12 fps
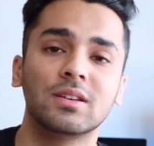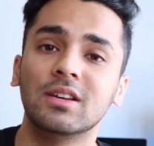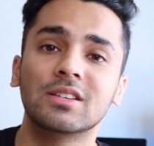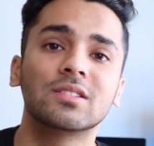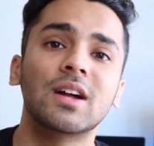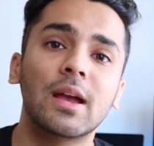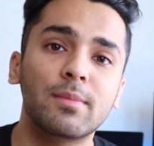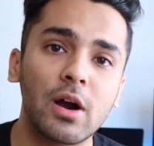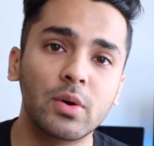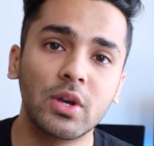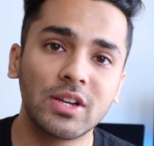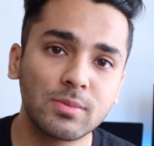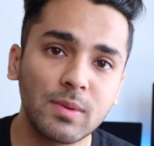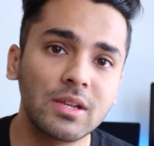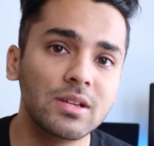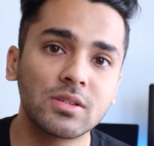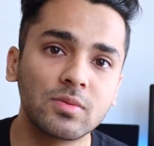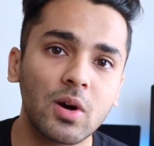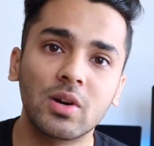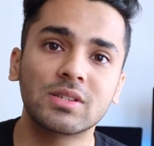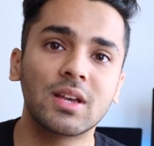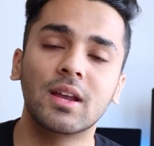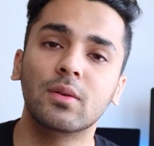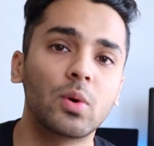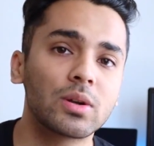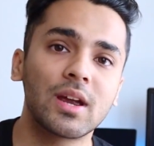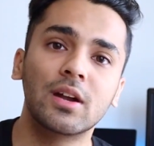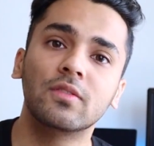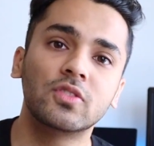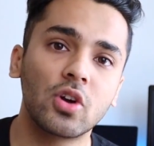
describe how your experience was and what kind of